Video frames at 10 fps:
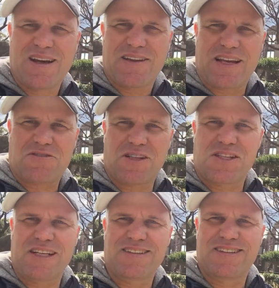Thanks for
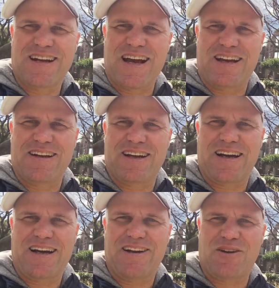listening, and
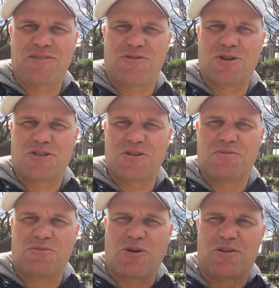looking forward
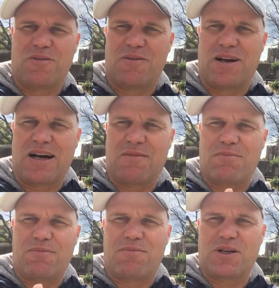to more,
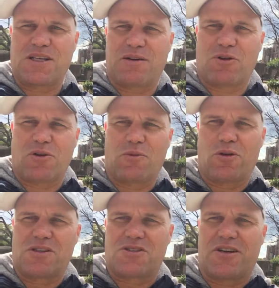presenting more
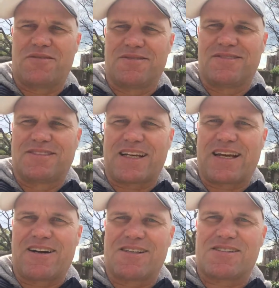of this soon. Take
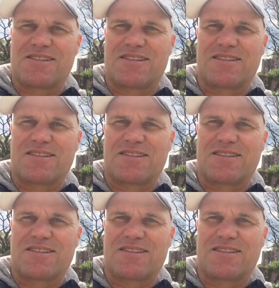care, guys.